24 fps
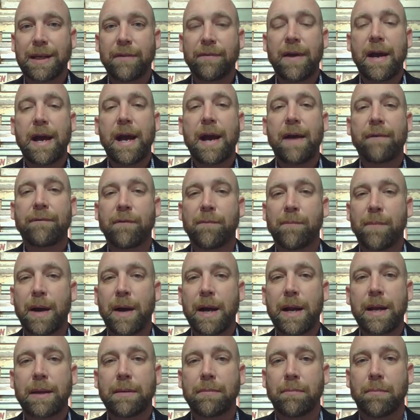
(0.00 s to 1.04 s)
give half of
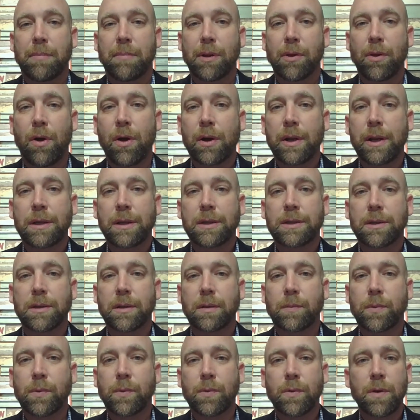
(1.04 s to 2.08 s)
my belongings to the
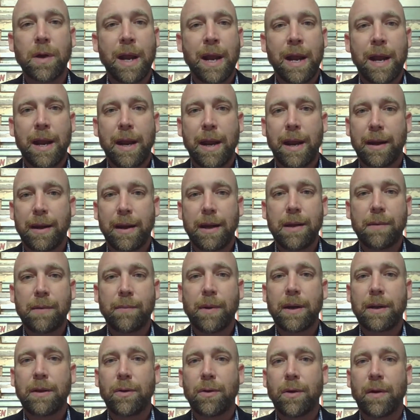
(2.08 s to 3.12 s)
poor, and
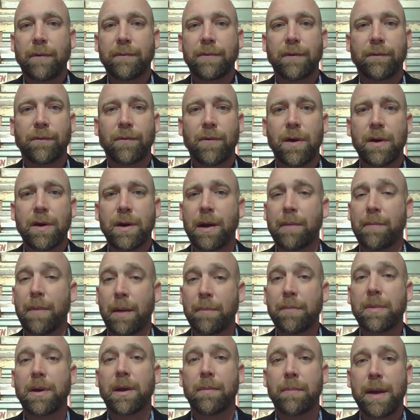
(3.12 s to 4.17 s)
anybody who I've defrauded,
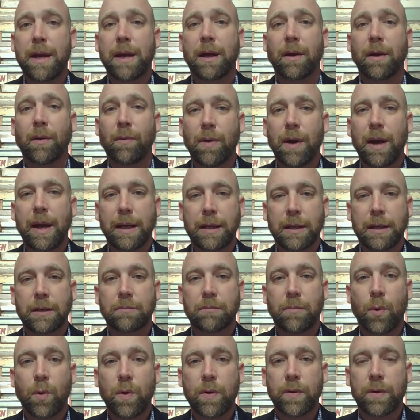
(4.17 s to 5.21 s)
I'm gonna make it right and
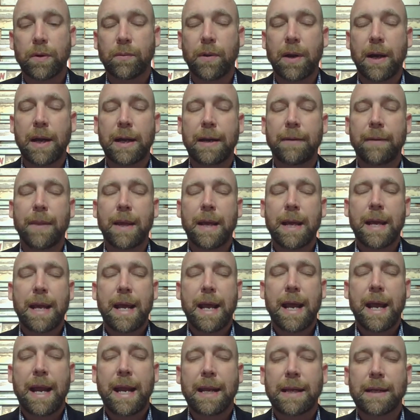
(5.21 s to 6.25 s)
more than right.
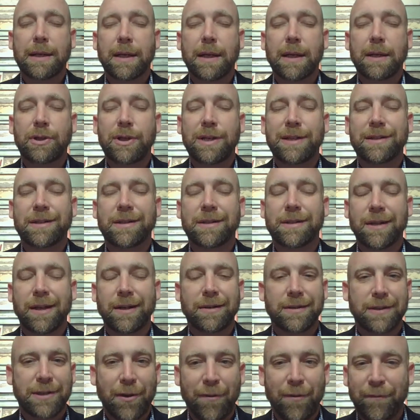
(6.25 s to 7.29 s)
And Jesus
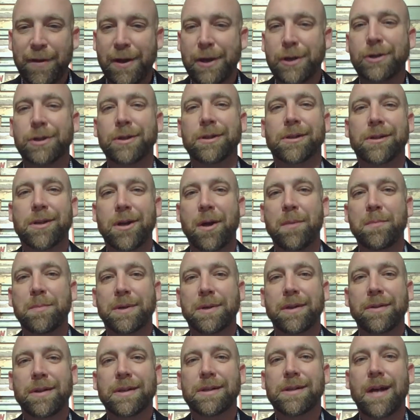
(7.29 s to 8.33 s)
said, salvation's come
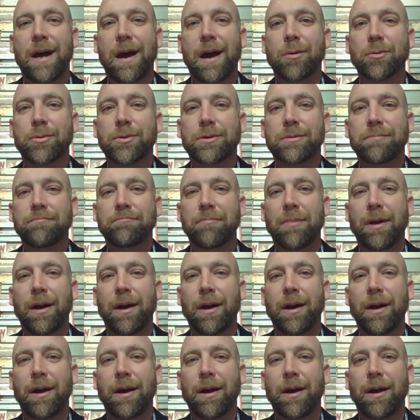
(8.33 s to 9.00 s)
to this house.